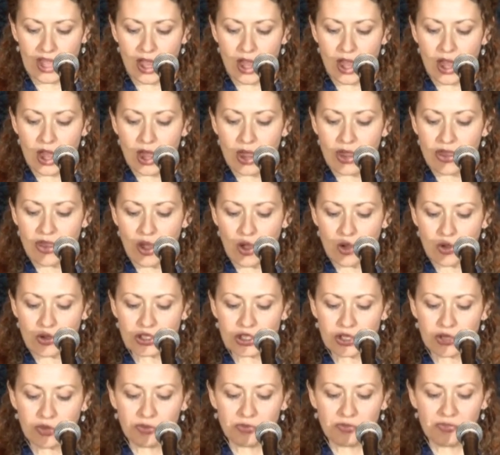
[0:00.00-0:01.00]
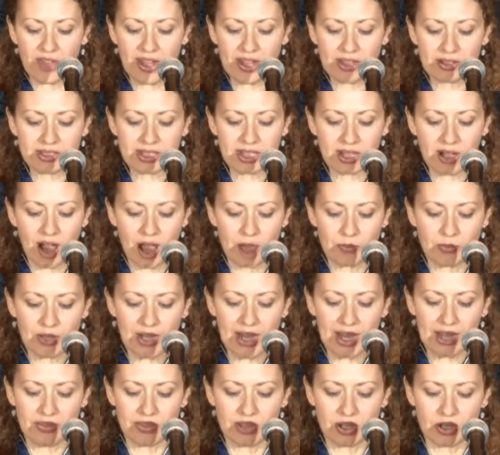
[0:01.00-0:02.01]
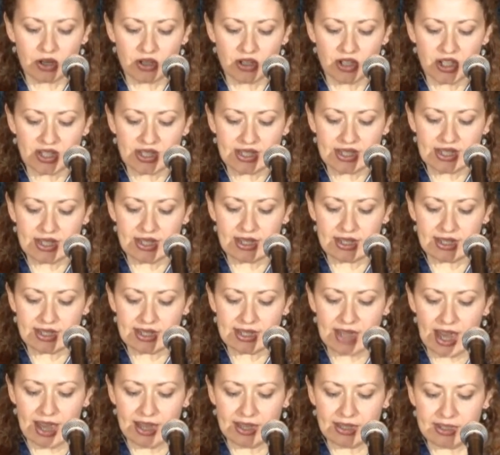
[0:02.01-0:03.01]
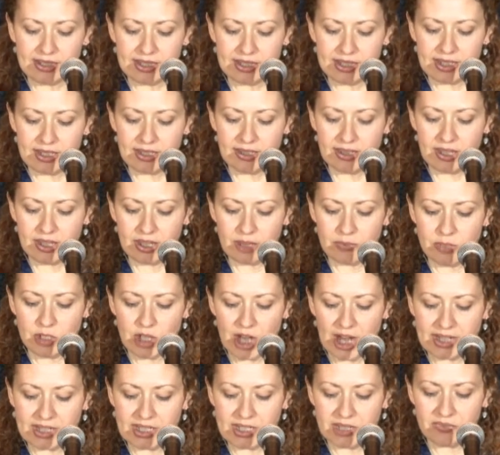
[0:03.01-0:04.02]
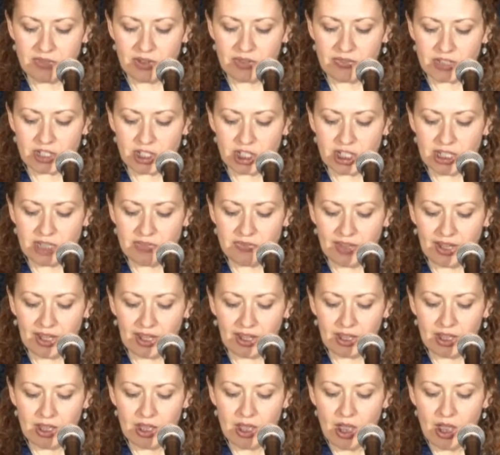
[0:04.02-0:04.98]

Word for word: those who fail to comprehend the urgency assigned to the objective of achieving